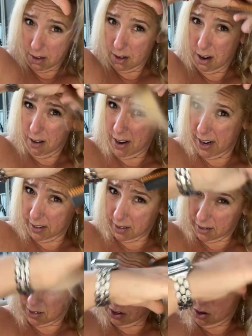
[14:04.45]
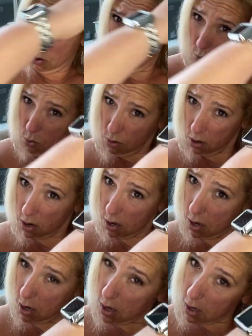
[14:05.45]
All right, so
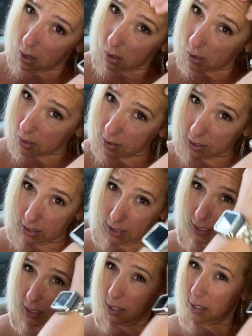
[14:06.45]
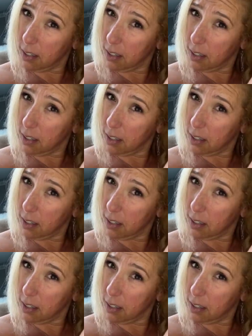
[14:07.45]
let's see.